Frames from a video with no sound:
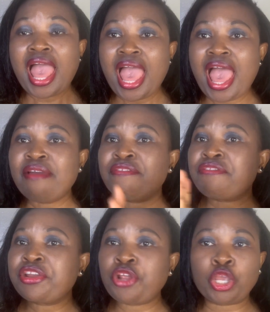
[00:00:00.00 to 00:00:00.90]

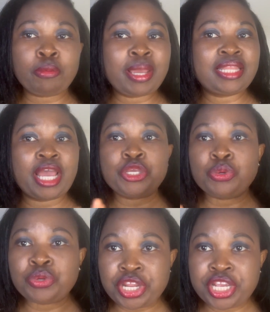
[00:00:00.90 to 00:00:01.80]
Every document that you
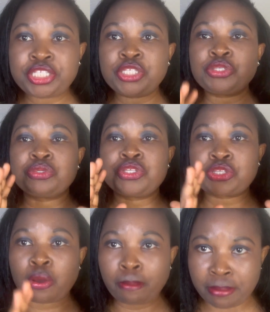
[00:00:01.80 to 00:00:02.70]
need to
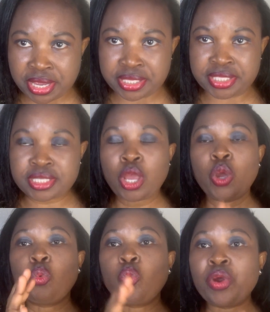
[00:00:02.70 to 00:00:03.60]
submit
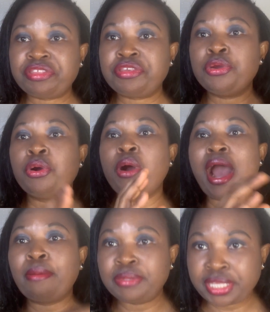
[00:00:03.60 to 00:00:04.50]
with your
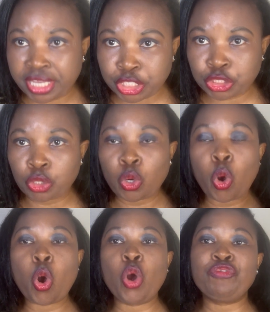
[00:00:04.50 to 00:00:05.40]
application,
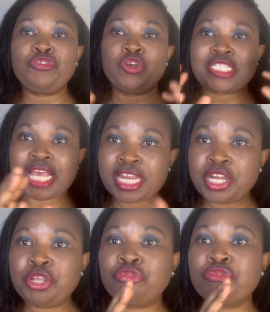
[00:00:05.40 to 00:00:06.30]
or if you're sending
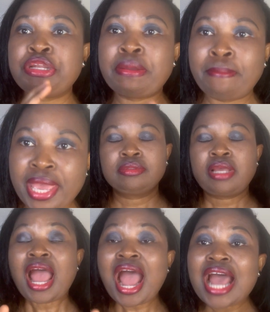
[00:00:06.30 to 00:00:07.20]
it through the mail,
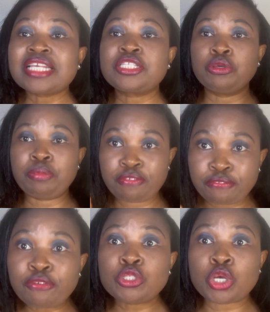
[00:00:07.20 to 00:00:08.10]
has to be
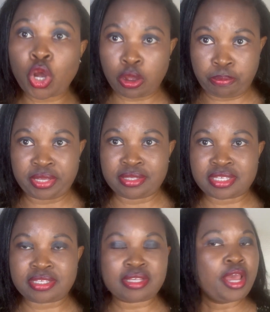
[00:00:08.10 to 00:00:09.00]

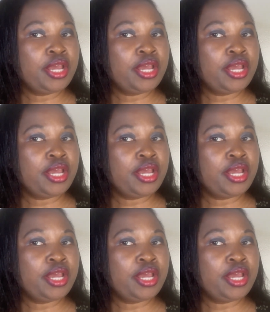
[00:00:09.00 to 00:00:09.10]
photocopies.